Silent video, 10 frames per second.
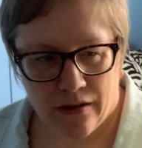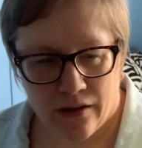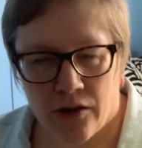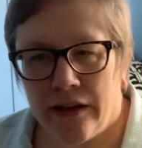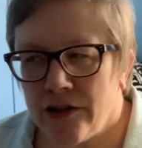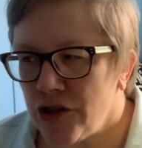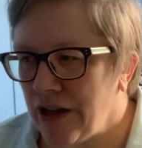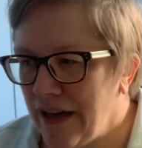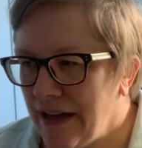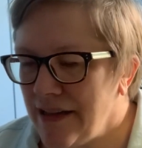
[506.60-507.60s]

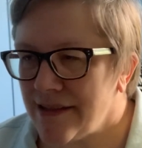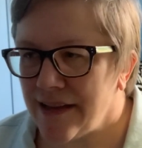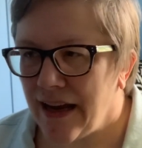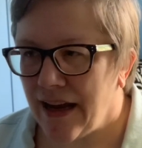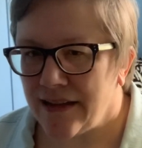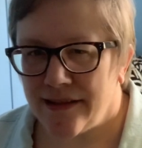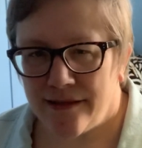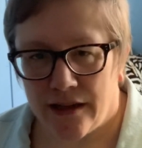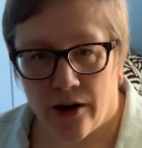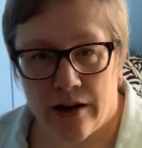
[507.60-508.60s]
cliches and
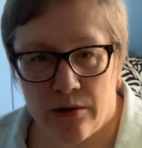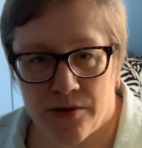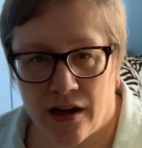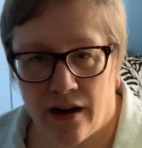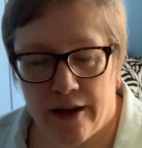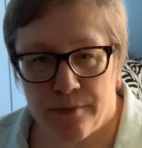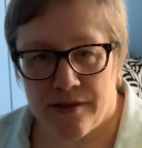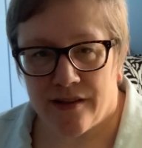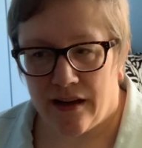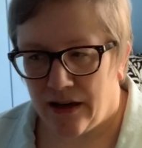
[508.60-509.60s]

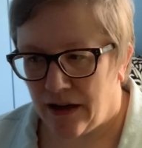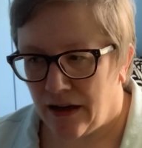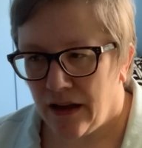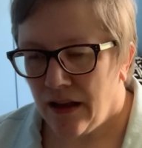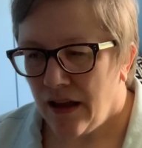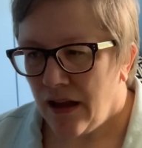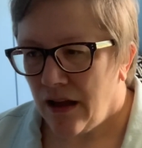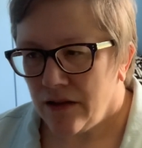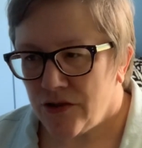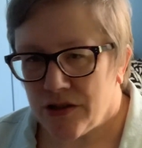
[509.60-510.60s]
stereotypes, and
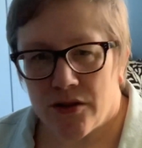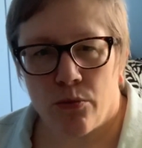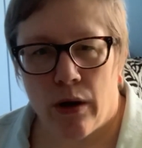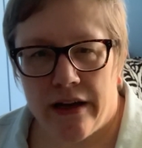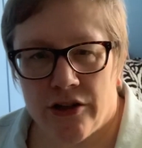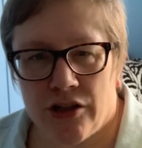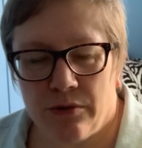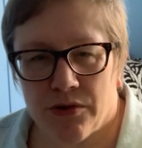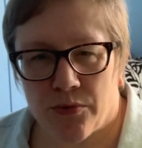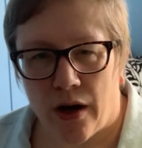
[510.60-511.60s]
just the way she
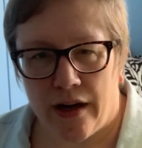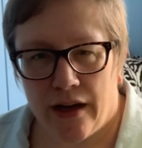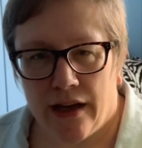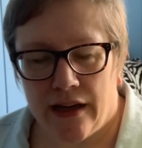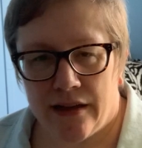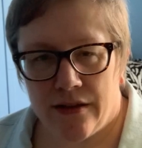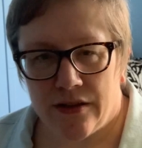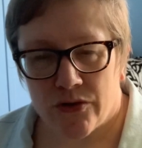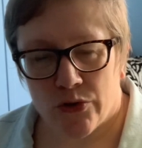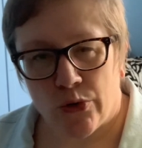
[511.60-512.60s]
was writing and
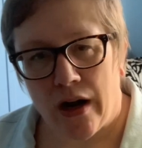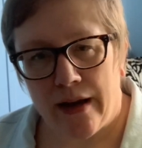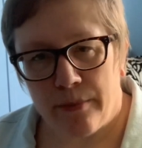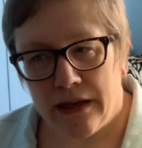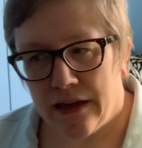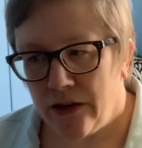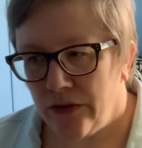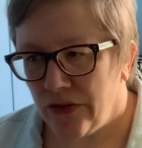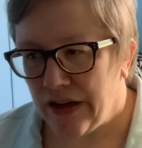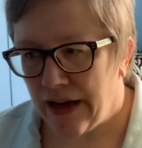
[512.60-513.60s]
describing
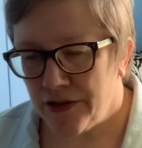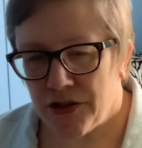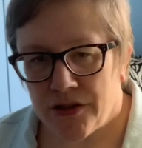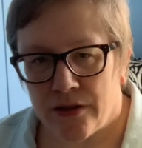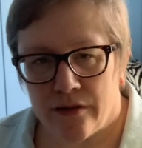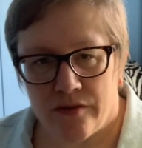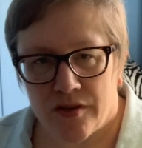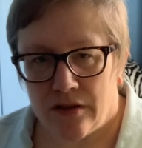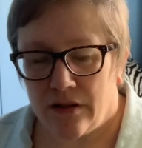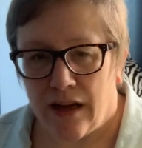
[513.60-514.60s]
and the adjectives
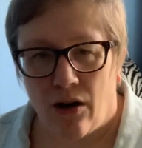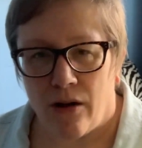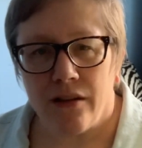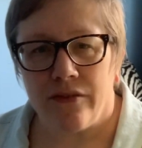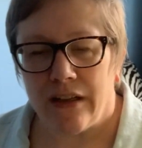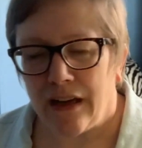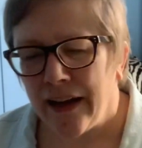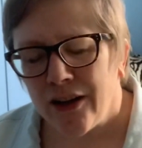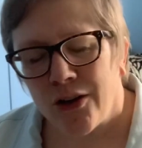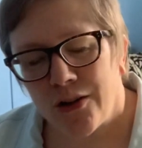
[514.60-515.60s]
and all of it,
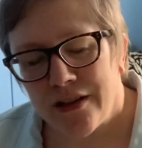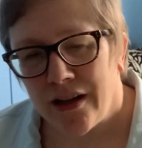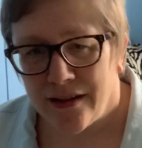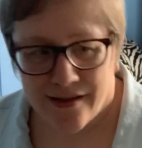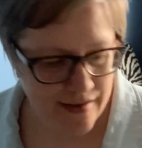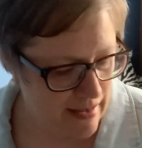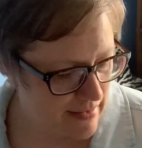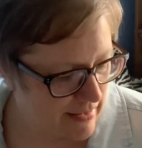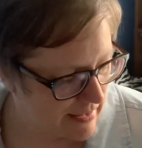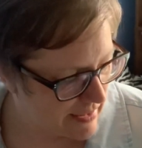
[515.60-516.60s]
I could not
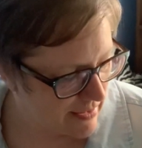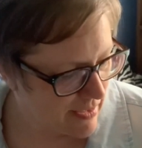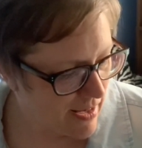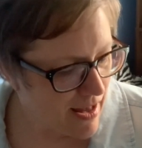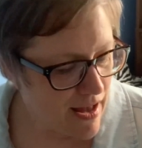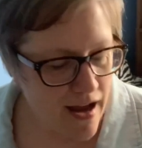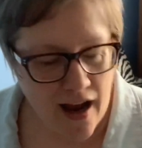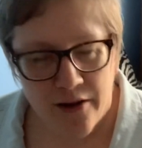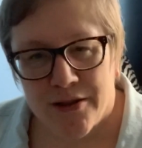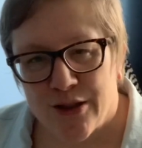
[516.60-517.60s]
stand it. And
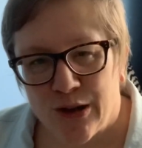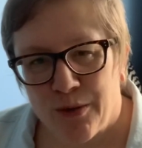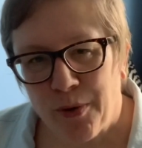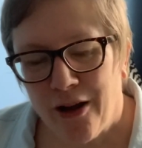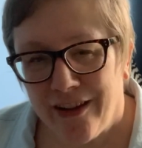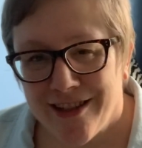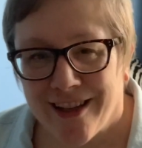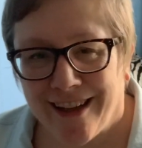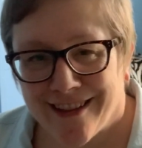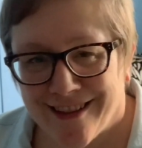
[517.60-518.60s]
I was so
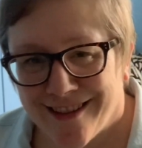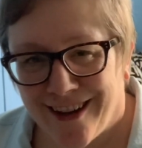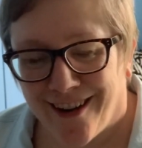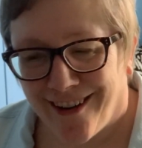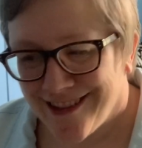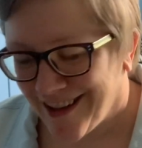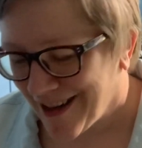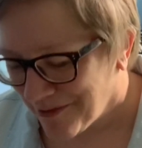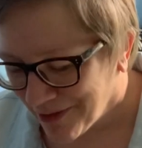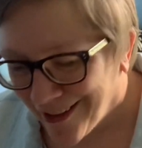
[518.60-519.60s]
apologetic to Sarah. It's like,
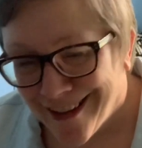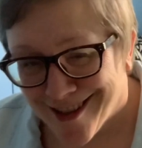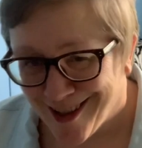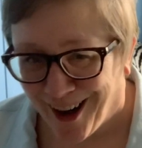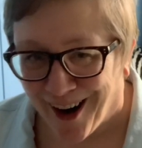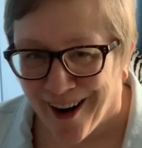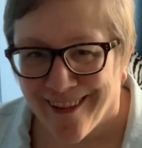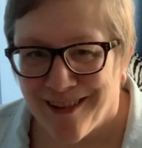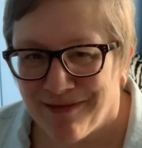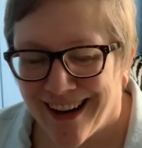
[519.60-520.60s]
I'm really
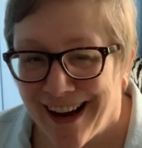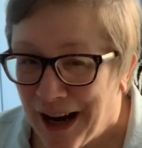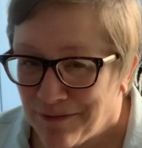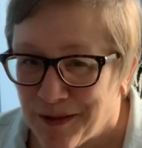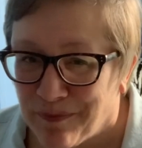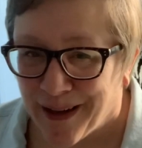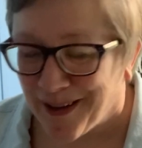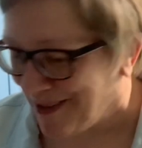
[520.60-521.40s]
sorry, but I have to bail